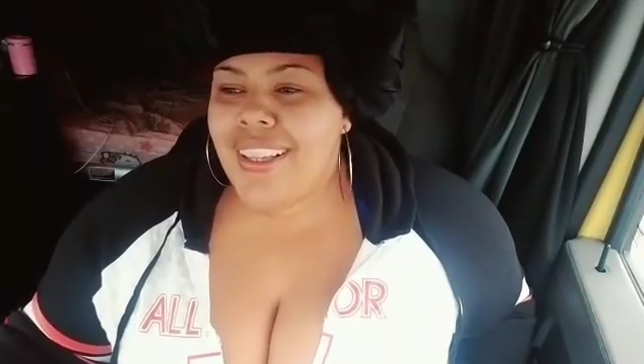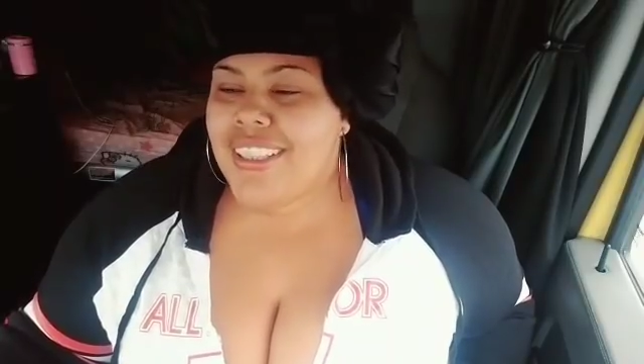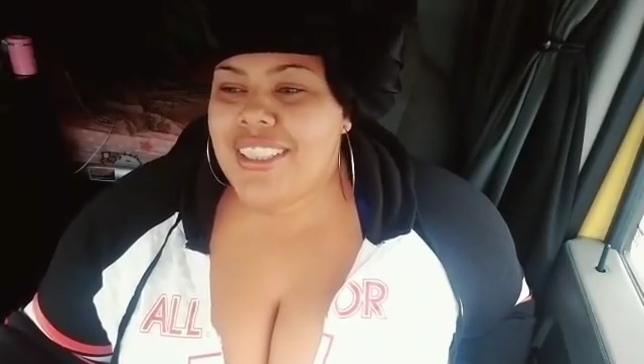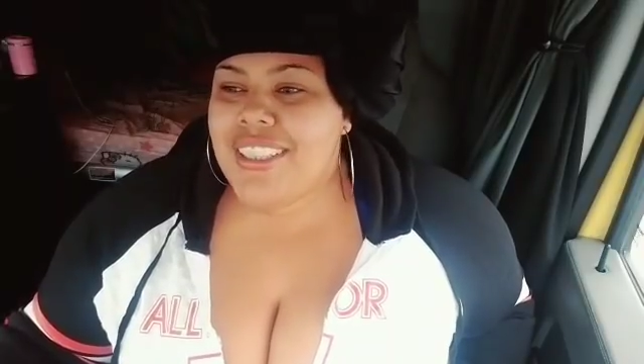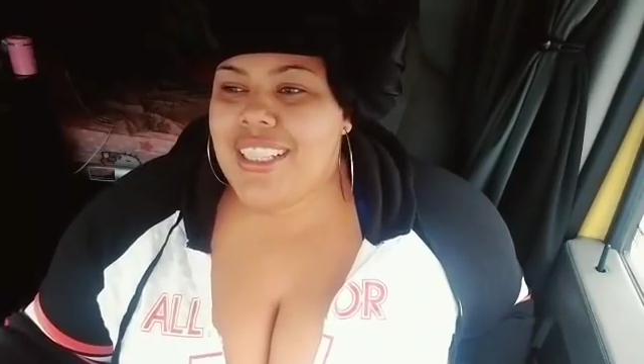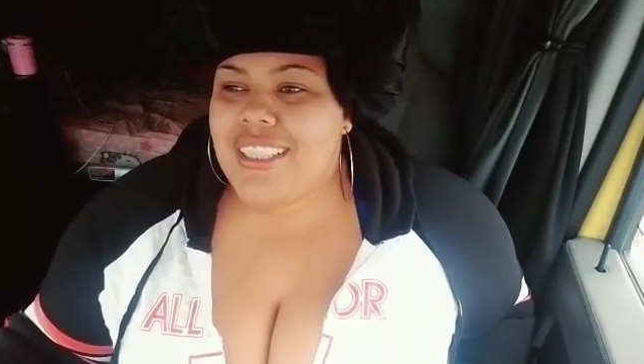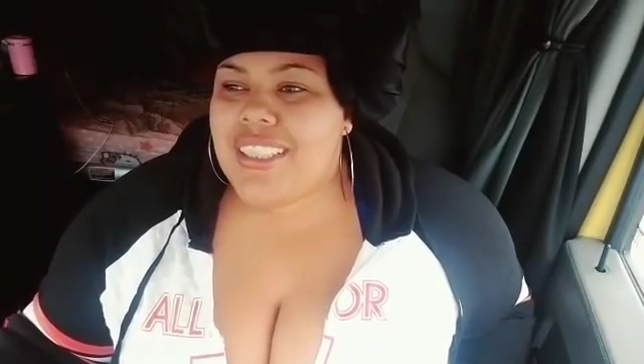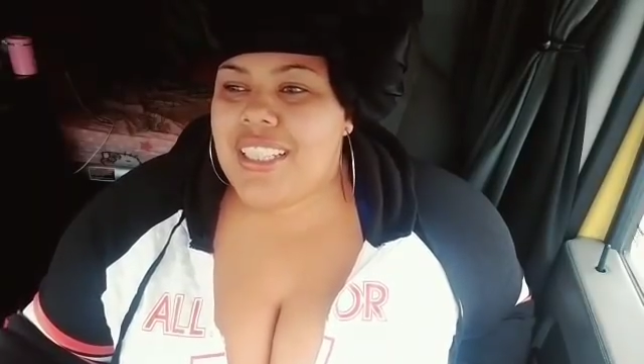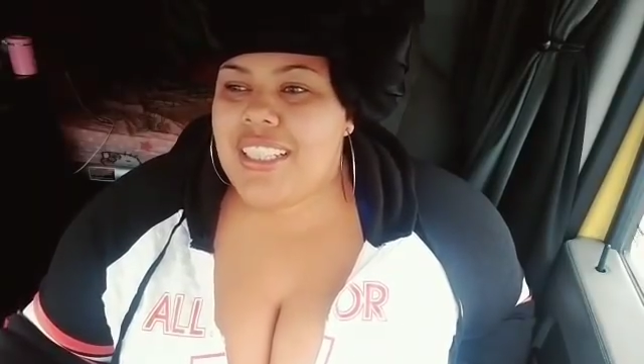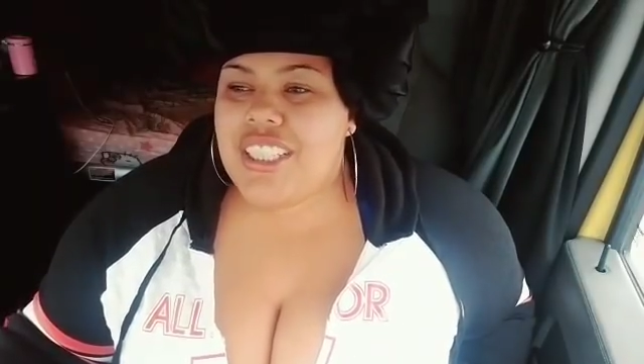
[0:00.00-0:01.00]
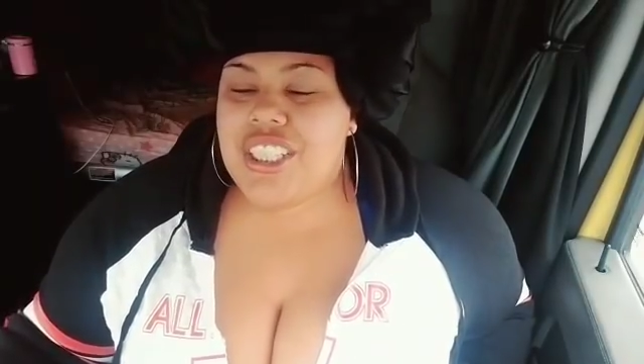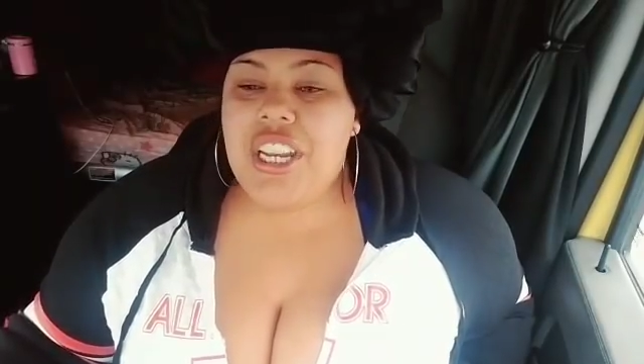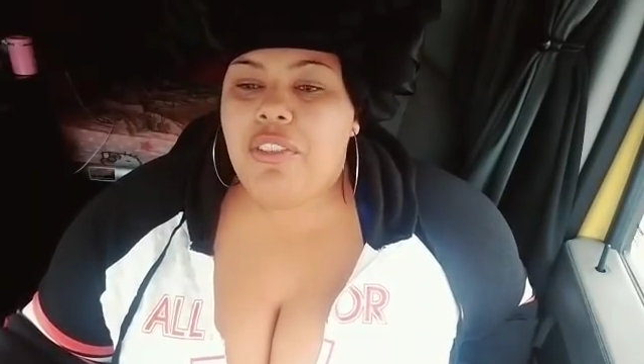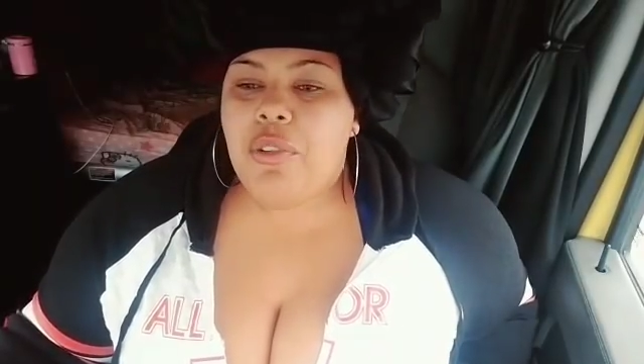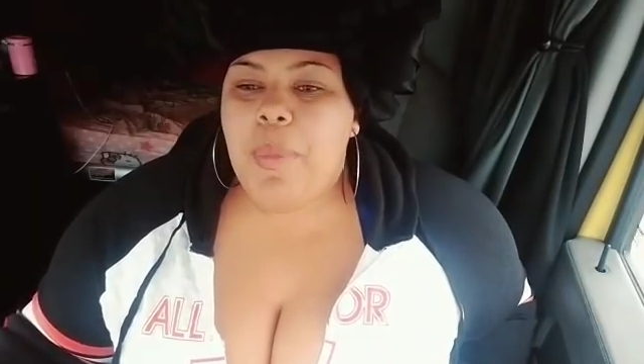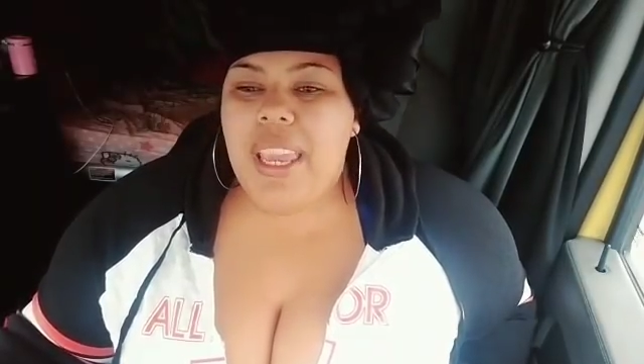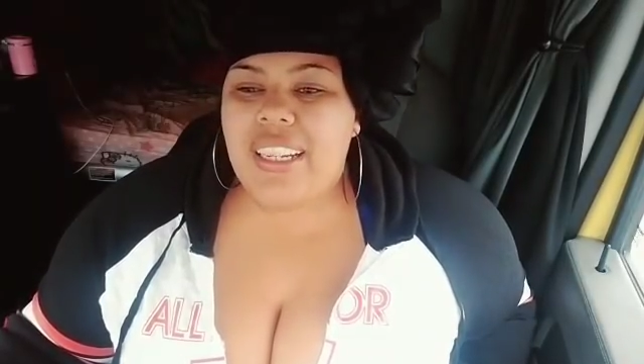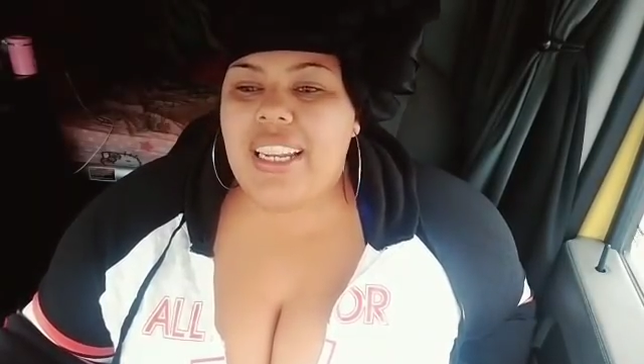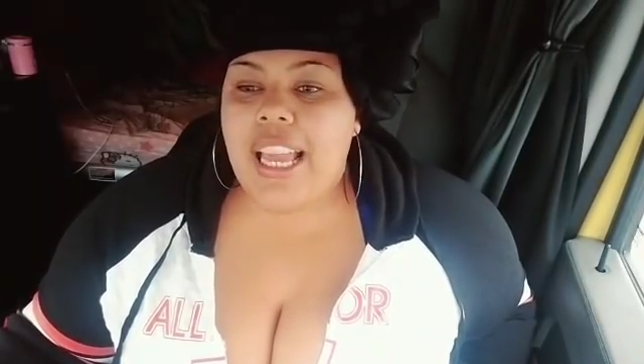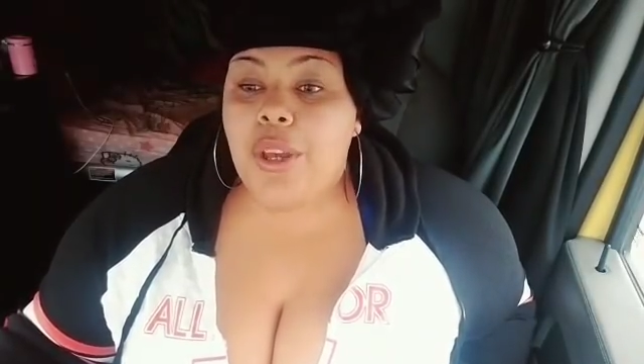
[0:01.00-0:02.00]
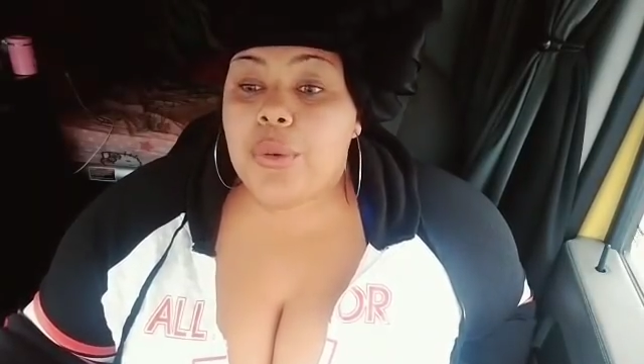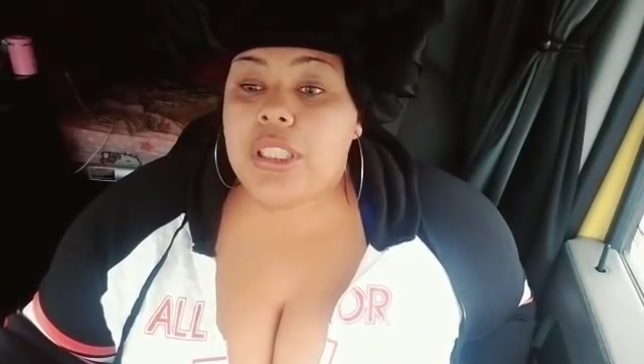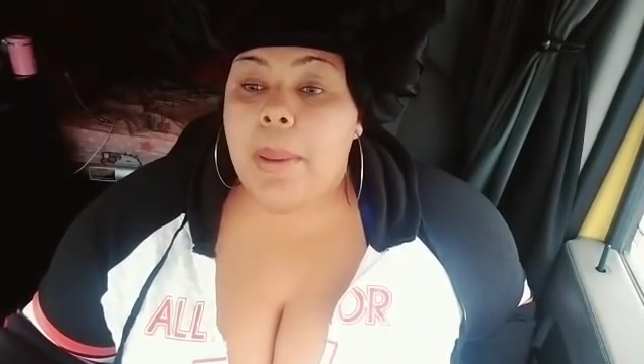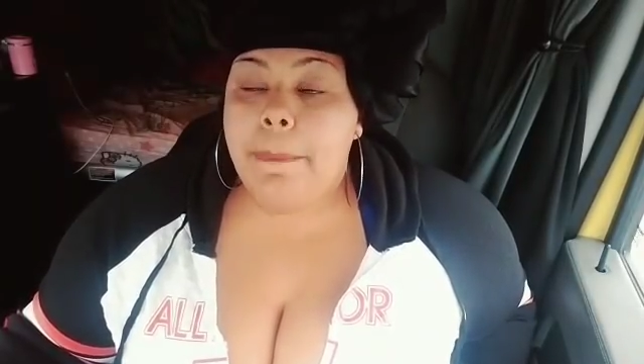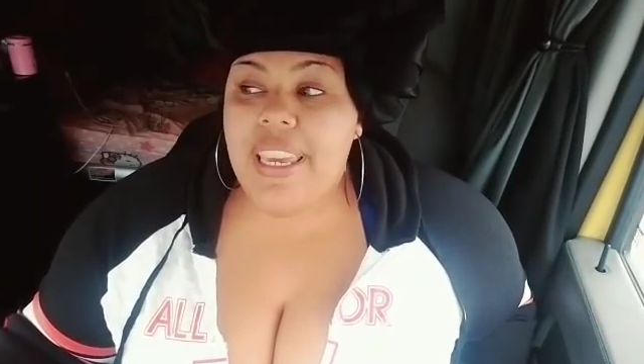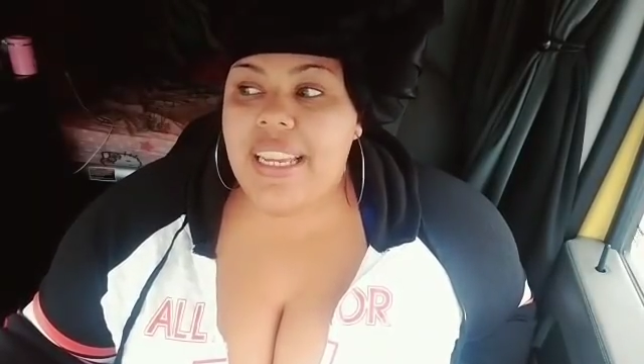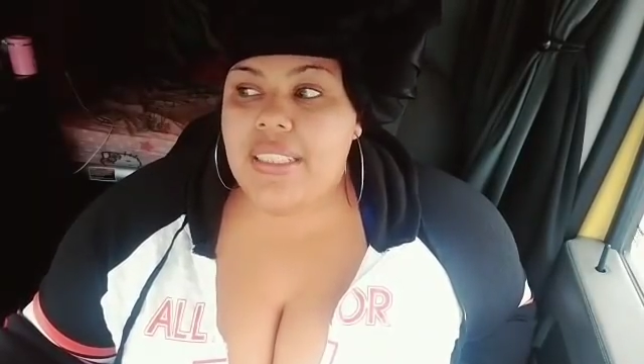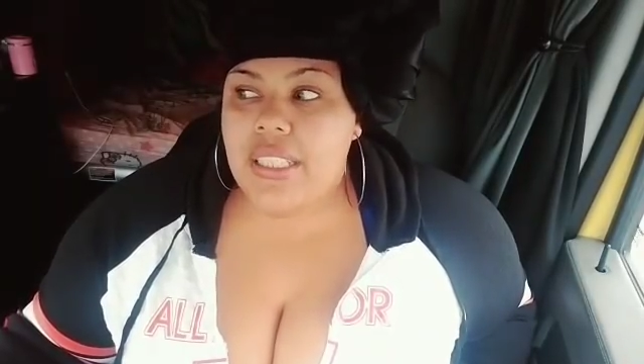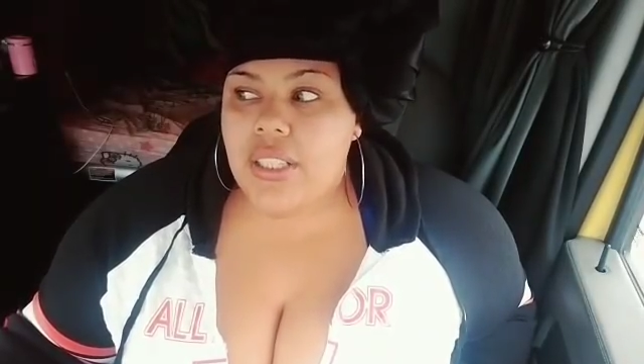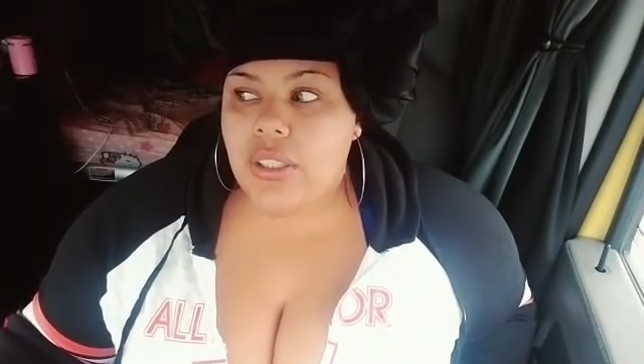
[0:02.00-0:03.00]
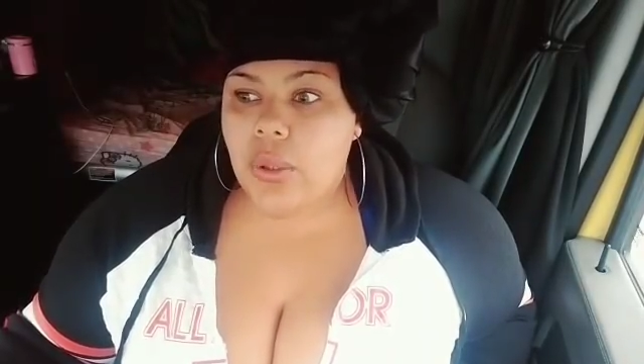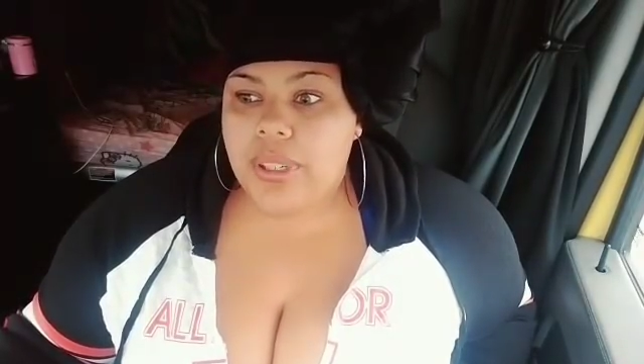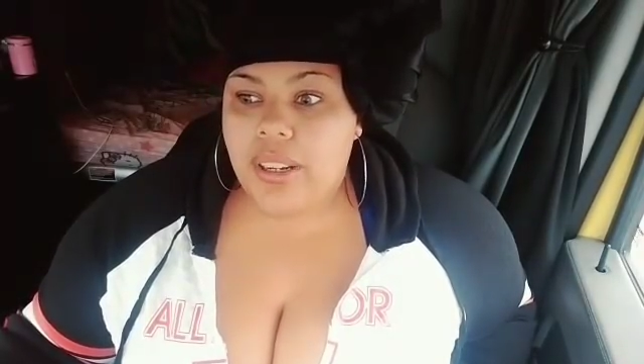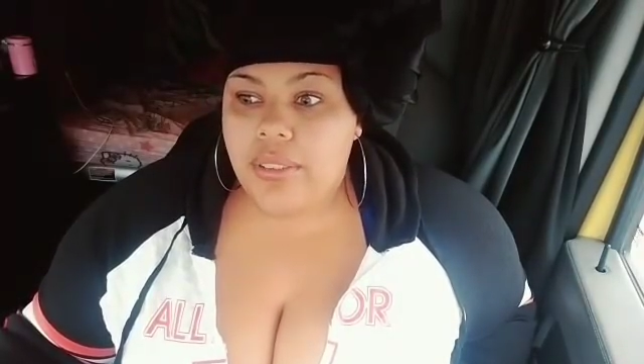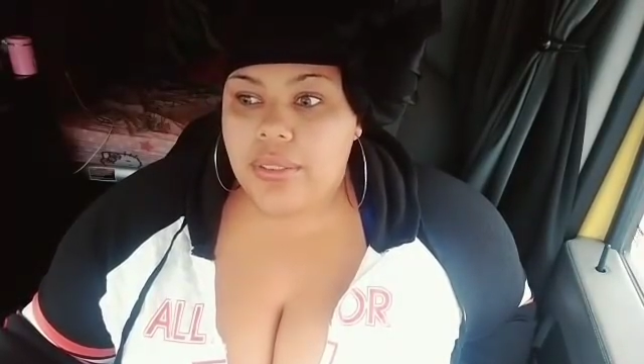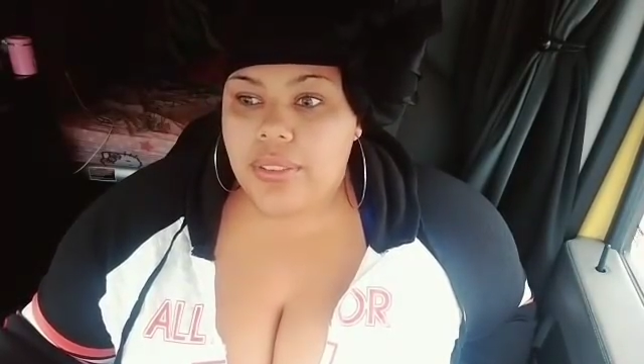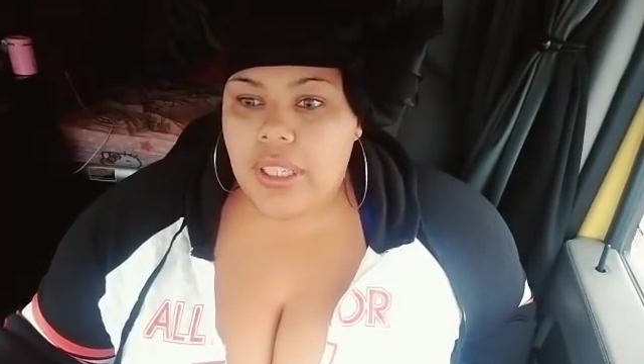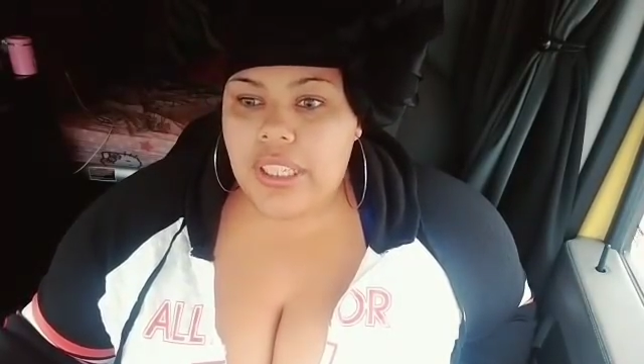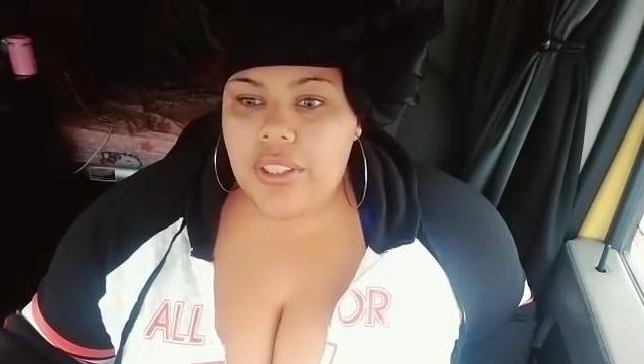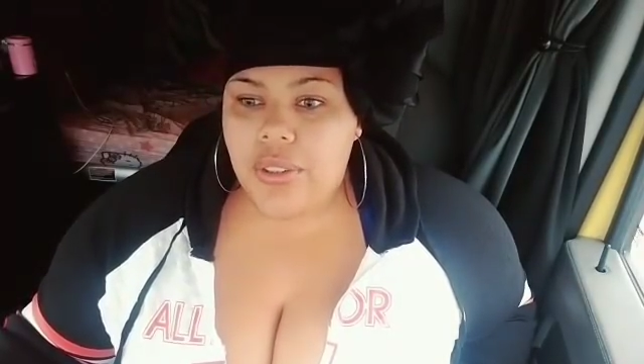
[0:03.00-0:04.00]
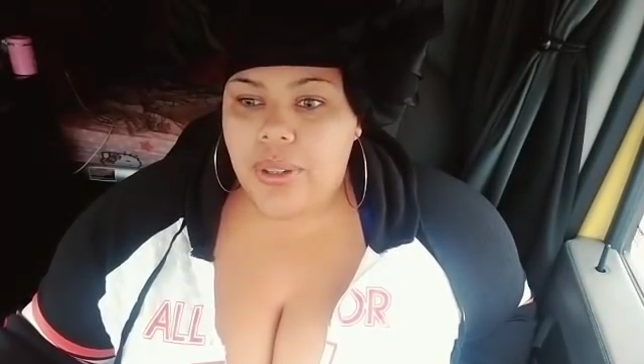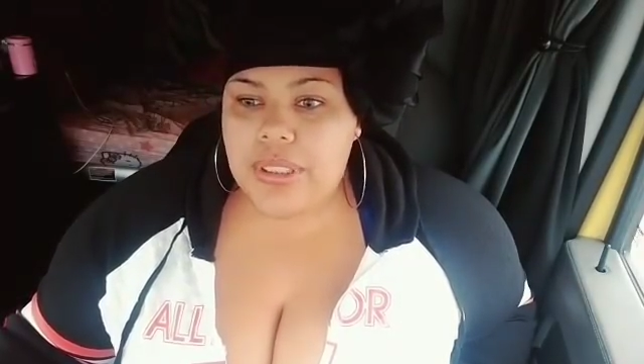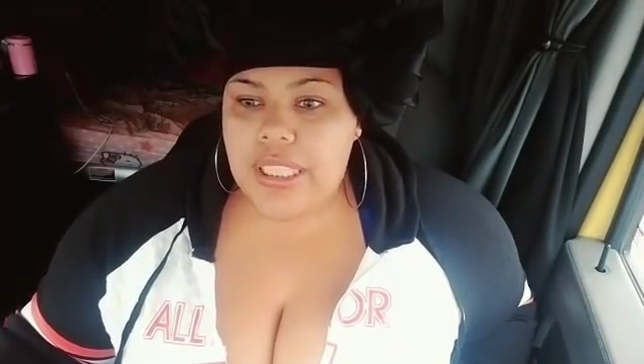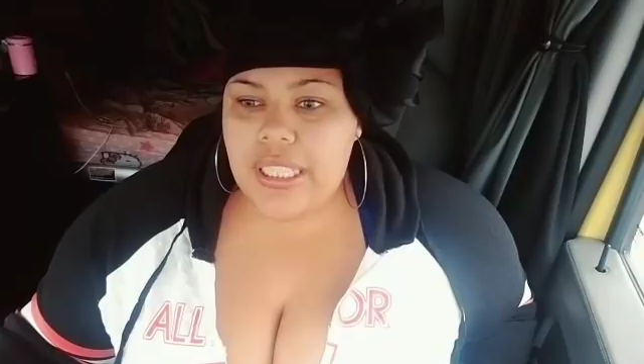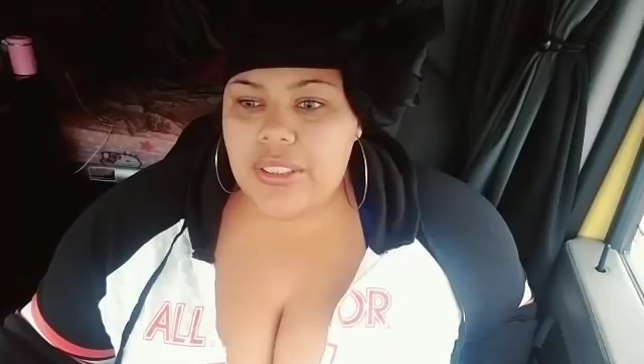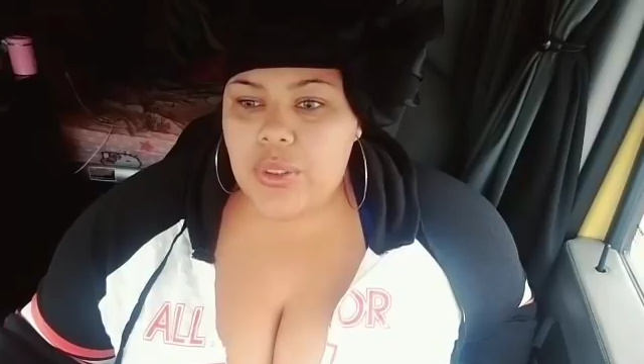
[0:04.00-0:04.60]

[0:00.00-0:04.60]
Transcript: she never made it like it was a big deal or whatever the fuck, you know what I'm saying?